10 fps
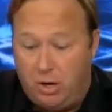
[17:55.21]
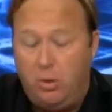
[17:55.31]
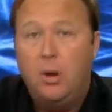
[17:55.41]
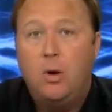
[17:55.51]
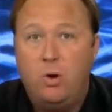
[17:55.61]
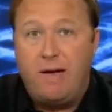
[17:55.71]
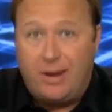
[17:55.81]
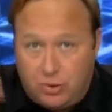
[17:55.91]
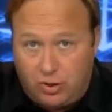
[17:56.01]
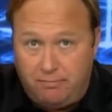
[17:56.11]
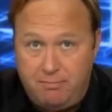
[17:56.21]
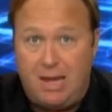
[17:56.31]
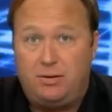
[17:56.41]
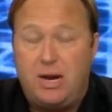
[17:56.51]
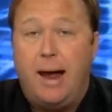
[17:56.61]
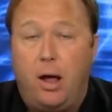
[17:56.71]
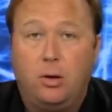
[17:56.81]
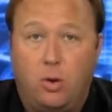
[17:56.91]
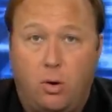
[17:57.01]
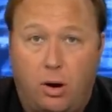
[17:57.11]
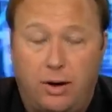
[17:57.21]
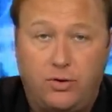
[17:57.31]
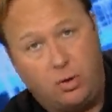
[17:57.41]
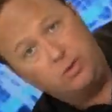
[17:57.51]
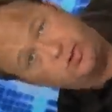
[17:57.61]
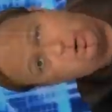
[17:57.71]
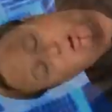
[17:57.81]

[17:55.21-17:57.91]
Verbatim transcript: So we've got to submit to Al Gore and George